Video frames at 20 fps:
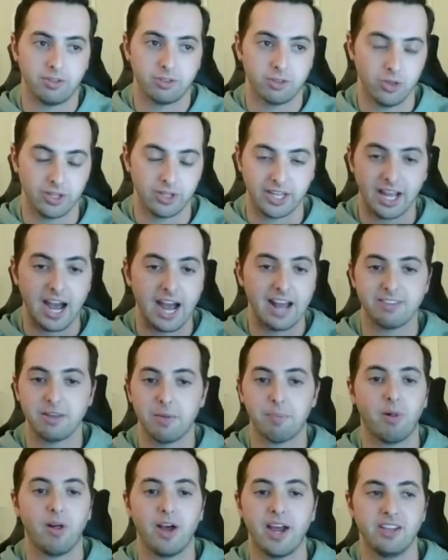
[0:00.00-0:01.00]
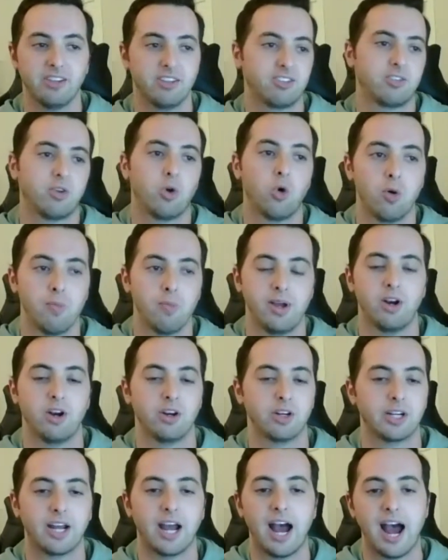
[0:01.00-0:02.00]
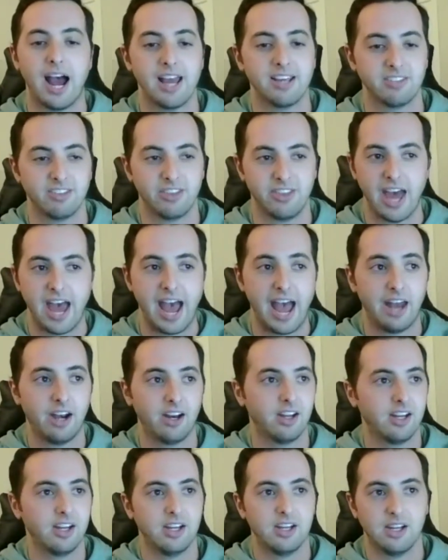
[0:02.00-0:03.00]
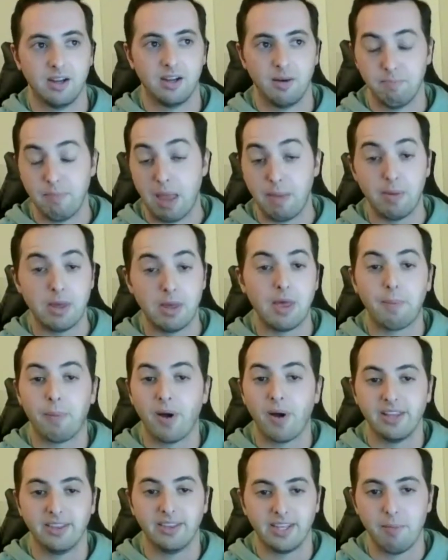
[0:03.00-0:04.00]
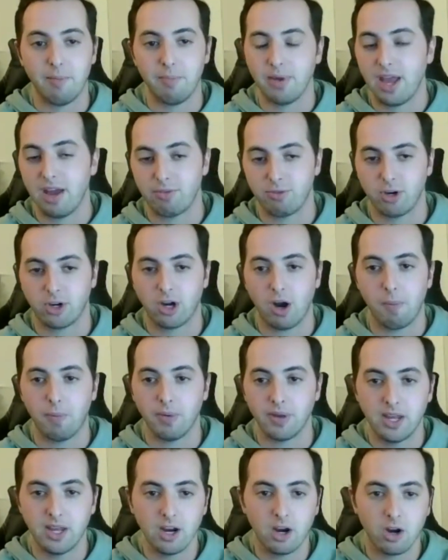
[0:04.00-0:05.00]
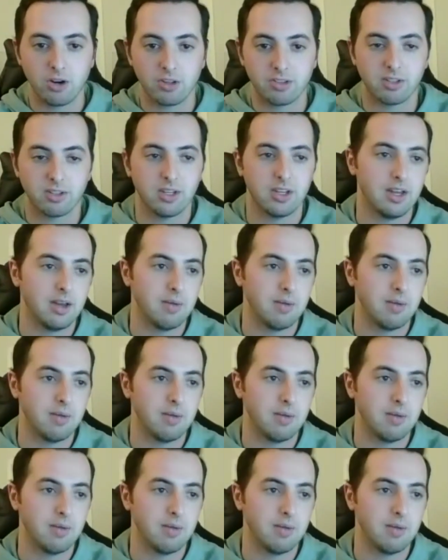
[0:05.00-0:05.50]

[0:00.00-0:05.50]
So the guys that play in this tournament are guys that maybe they played in the NBA for a couple years.